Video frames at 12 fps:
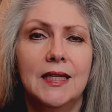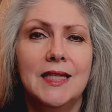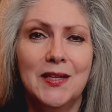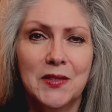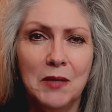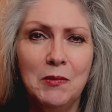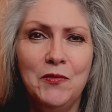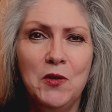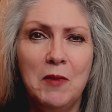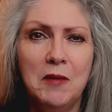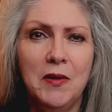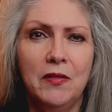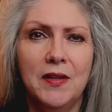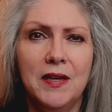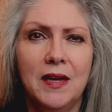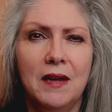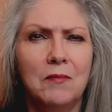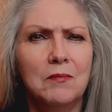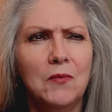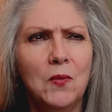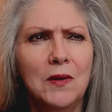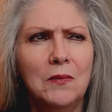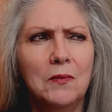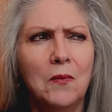Now, some of you may be thinking,
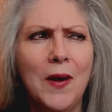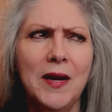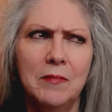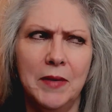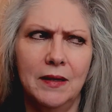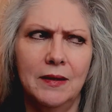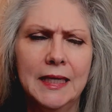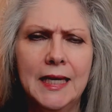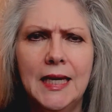well, wait a minute.